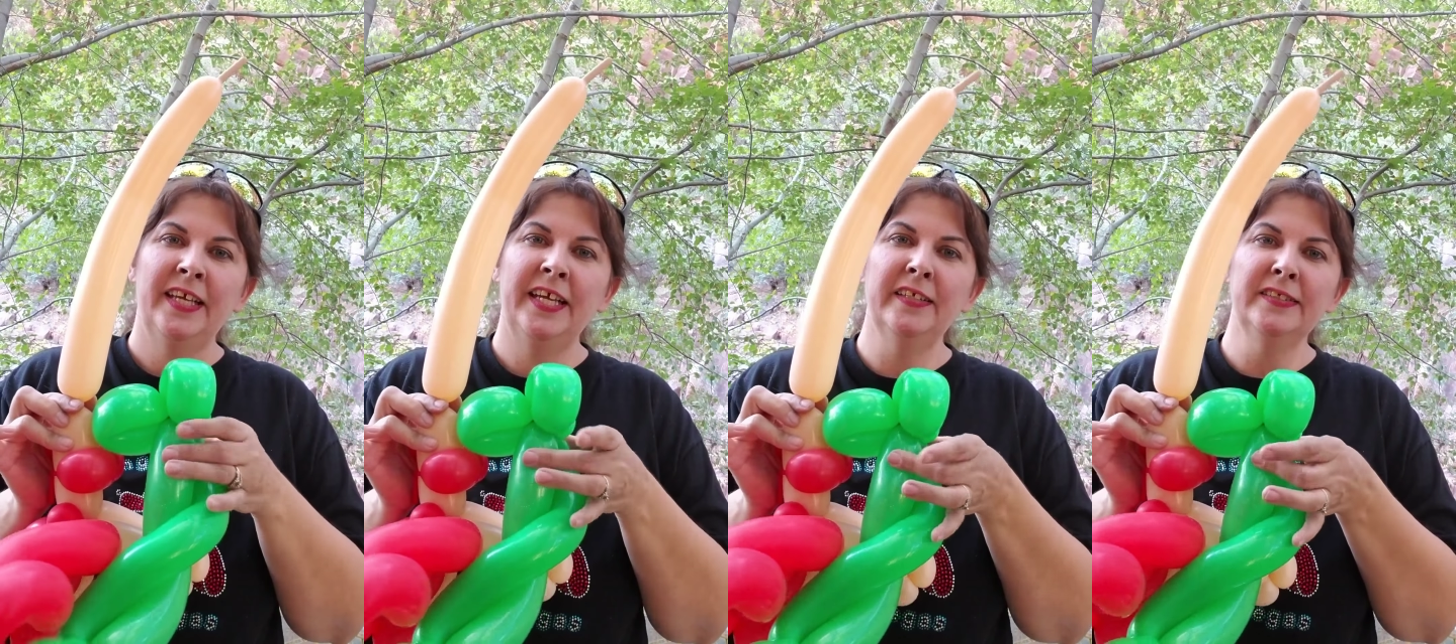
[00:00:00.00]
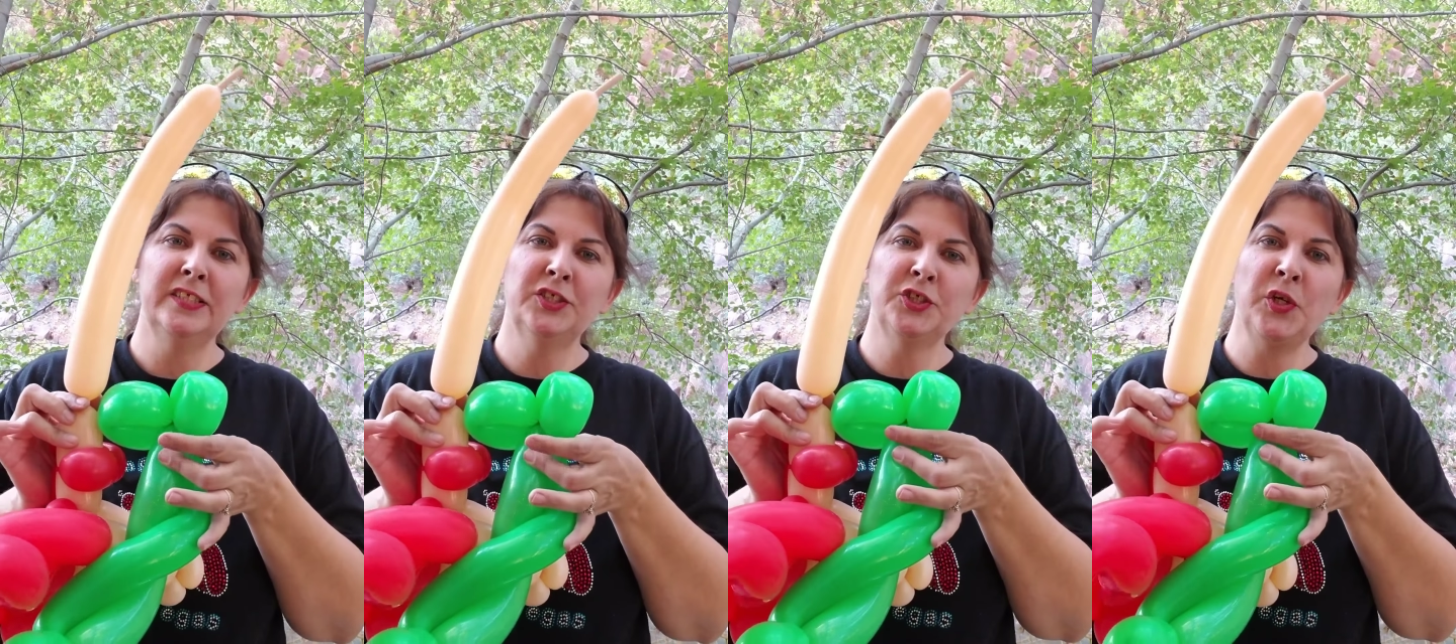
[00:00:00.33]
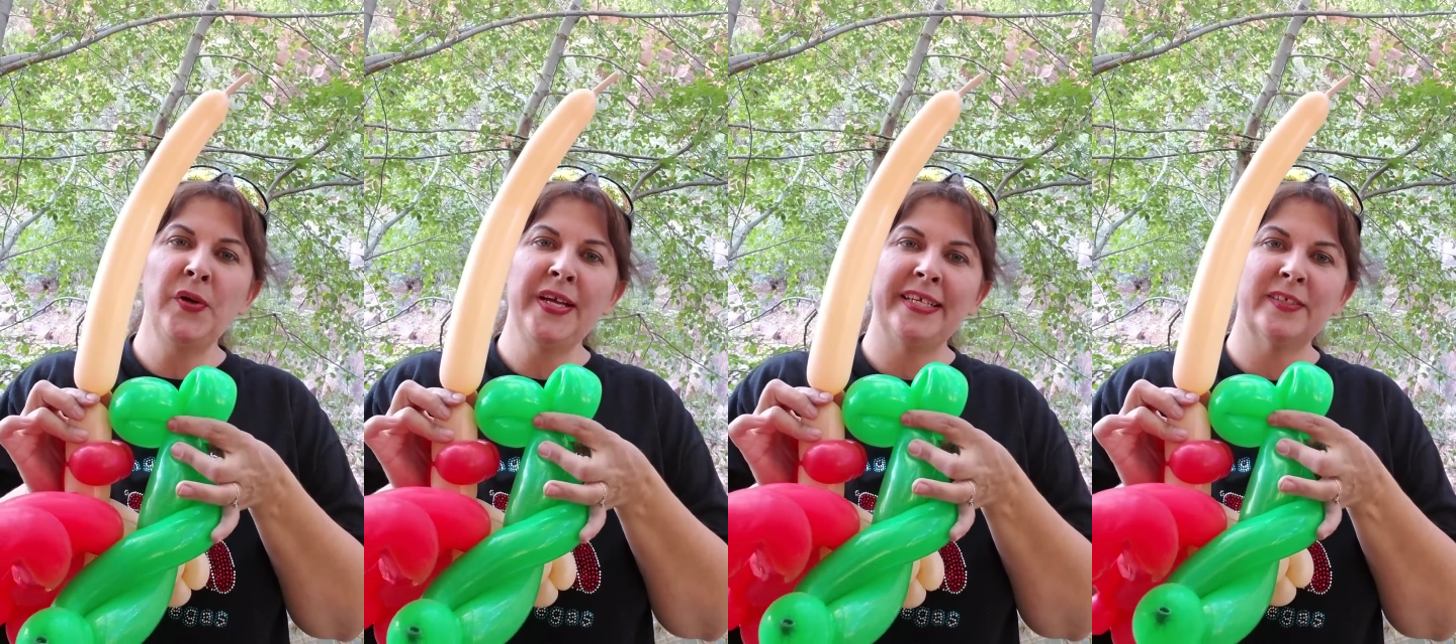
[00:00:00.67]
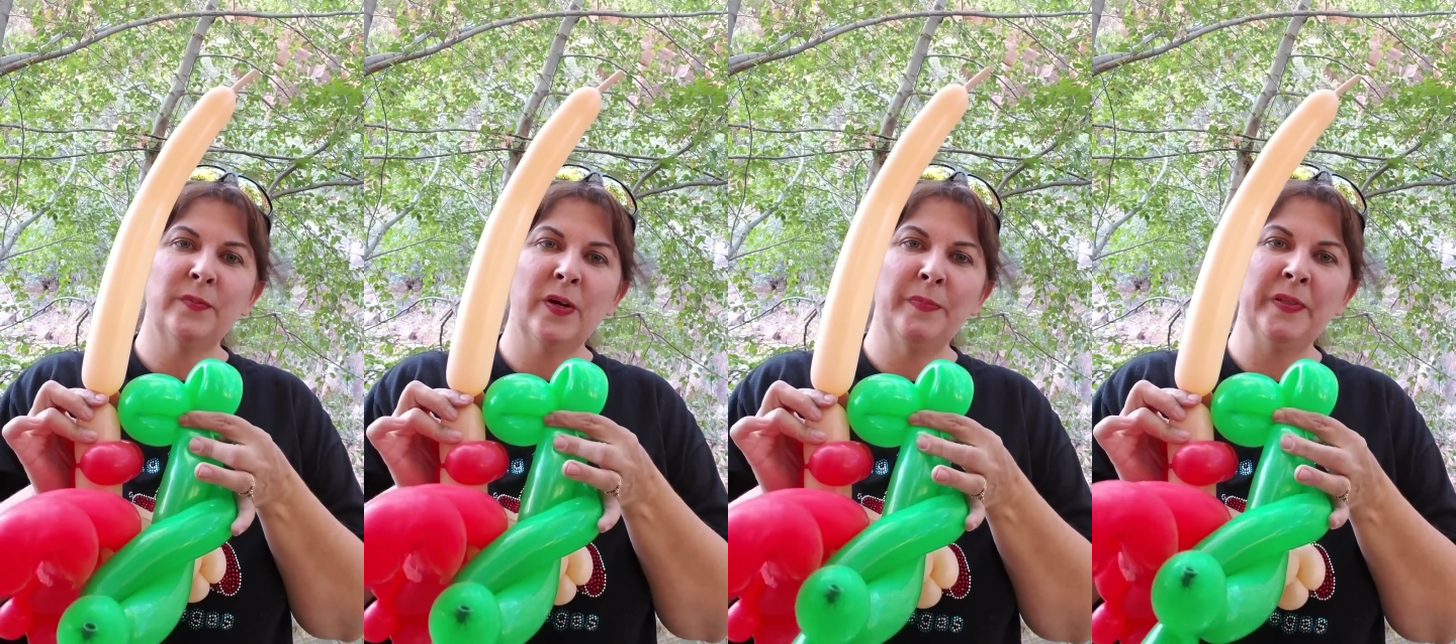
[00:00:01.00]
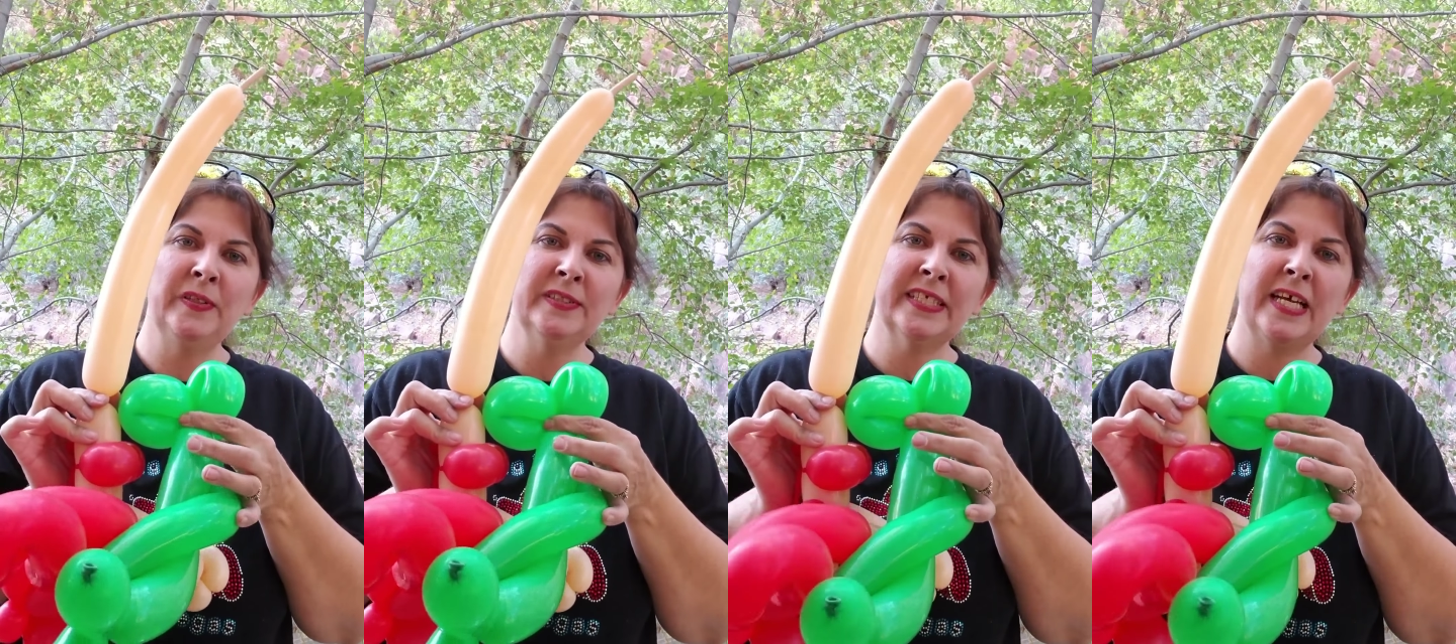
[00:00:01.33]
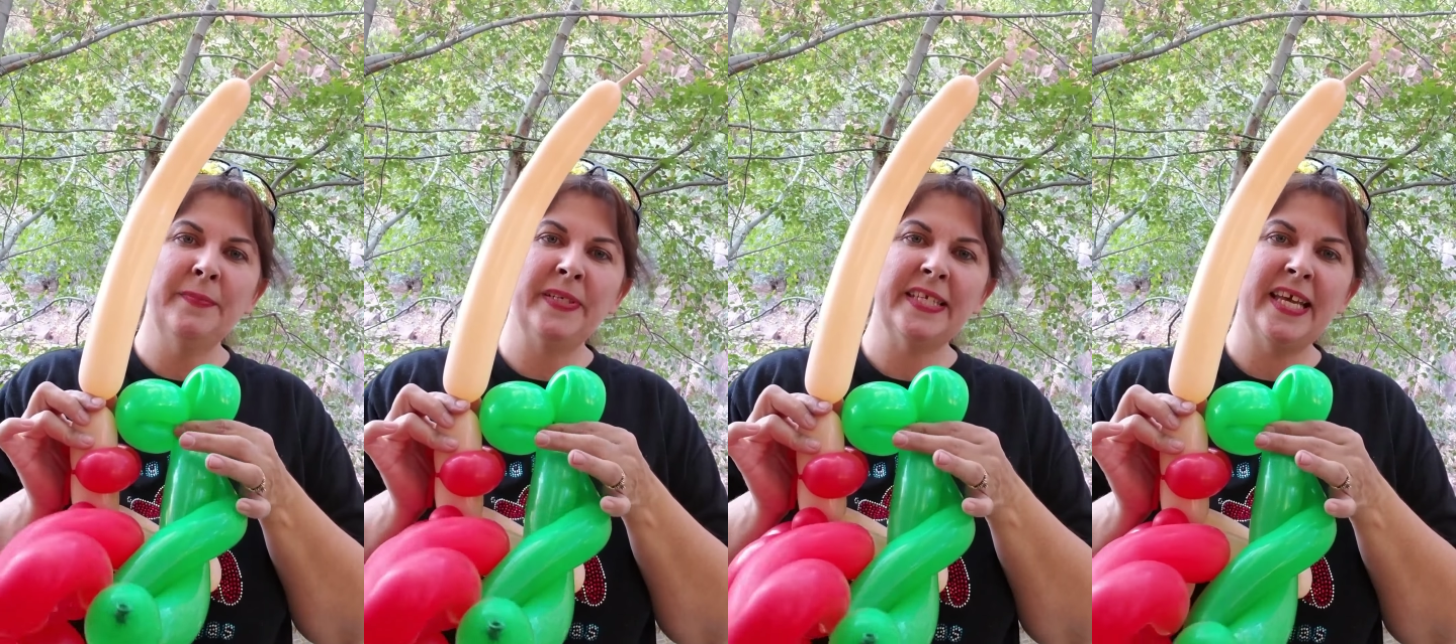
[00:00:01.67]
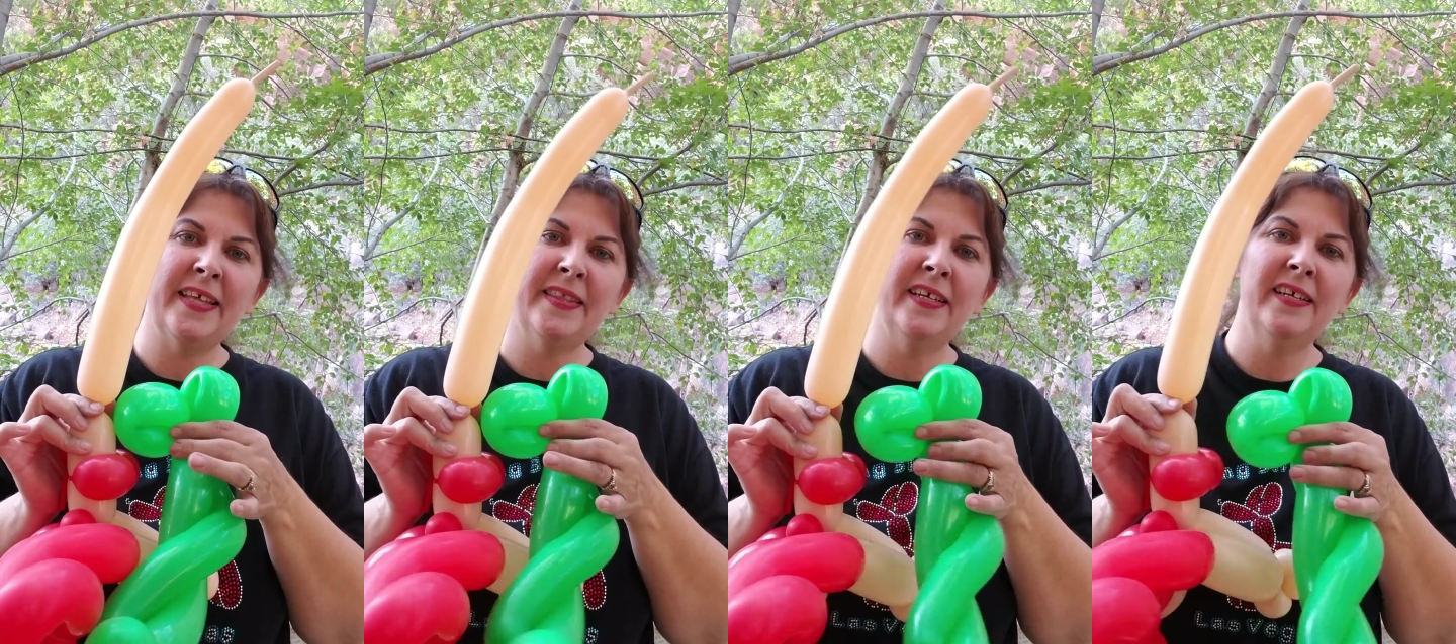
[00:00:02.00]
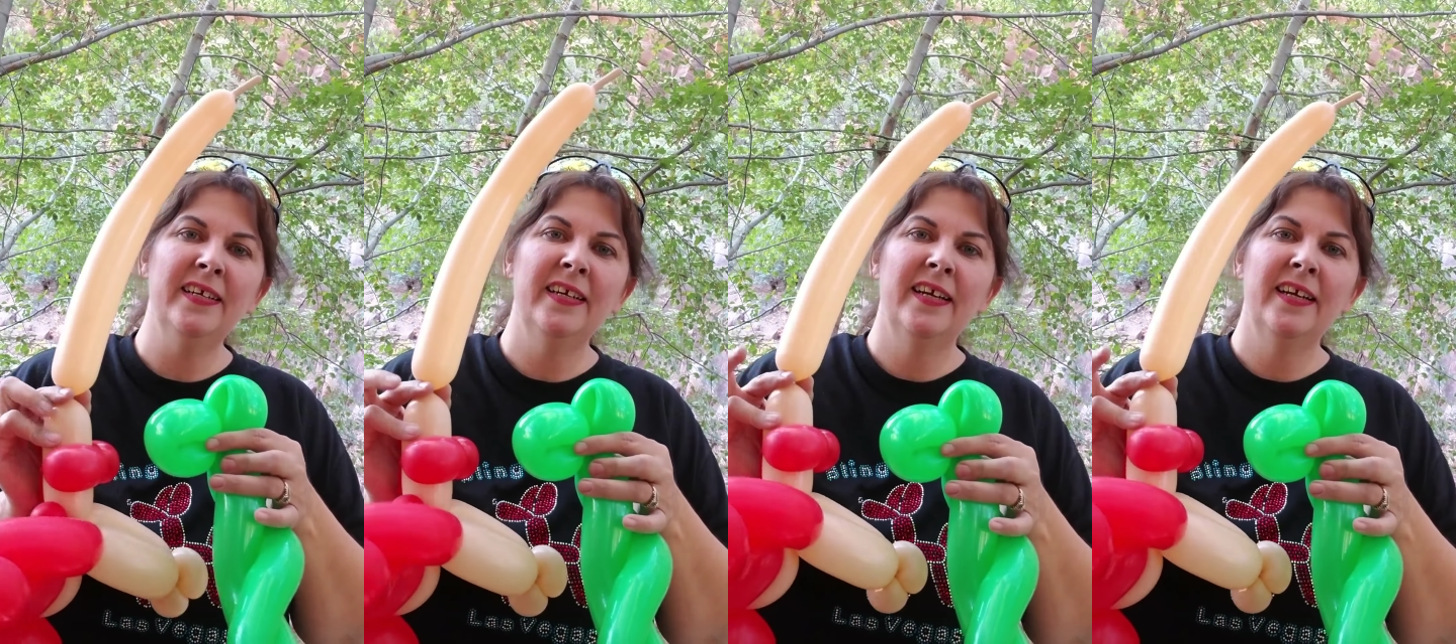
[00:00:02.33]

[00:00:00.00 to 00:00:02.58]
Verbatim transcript: Here's a joint where balloons come together,